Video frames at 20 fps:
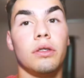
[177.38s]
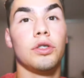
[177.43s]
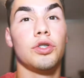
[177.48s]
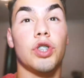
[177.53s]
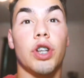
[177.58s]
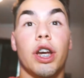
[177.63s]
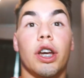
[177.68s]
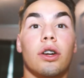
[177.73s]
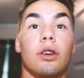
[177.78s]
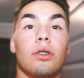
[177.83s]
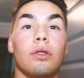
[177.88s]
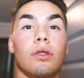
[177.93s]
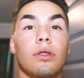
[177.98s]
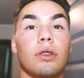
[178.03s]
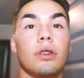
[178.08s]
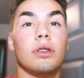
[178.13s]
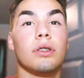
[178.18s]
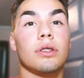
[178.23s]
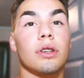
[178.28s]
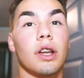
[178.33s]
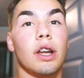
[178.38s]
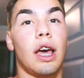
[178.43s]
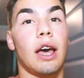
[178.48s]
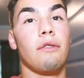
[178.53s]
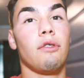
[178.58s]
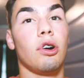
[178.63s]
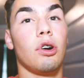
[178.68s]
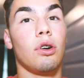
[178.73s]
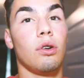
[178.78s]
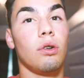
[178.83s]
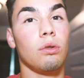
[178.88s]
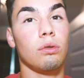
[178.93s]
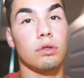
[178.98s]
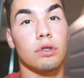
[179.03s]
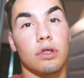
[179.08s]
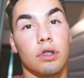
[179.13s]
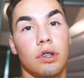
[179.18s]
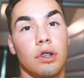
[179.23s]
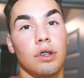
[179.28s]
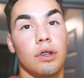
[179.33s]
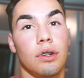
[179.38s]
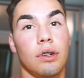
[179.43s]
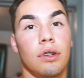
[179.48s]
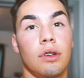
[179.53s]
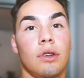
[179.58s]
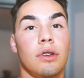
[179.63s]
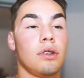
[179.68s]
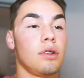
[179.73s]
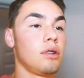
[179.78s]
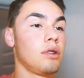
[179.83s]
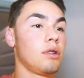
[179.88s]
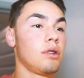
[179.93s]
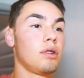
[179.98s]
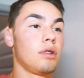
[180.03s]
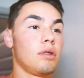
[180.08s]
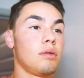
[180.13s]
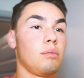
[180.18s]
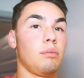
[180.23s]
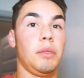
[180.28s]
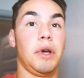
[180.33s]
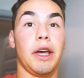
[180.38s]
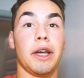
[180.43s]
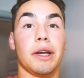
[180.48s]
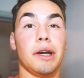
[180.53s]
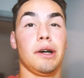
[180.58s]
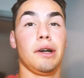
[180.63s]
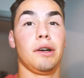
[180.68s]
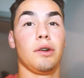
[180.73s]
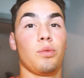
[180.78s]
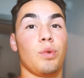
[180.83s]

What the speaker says: This channel is gonna have an ultra mega